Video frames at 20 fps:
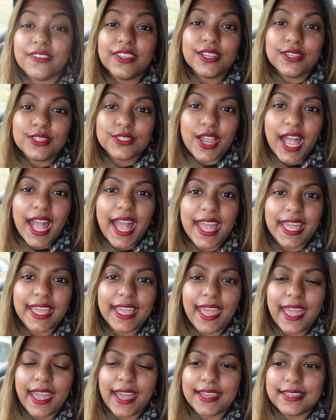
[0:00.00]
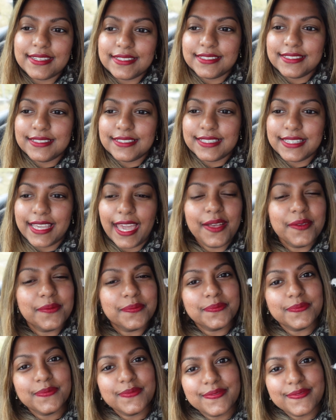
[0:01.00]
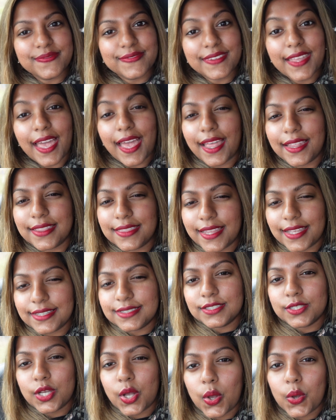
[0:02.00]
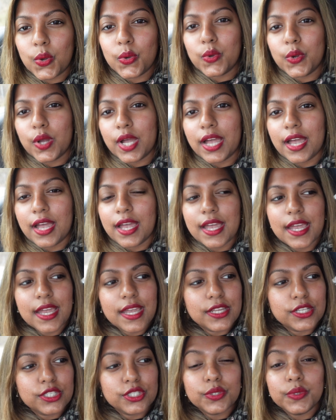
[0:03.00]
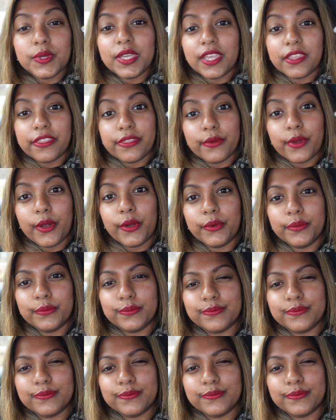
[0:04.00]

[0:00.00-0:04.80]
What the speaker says: it a try, and yeah, let's go to Heathrow.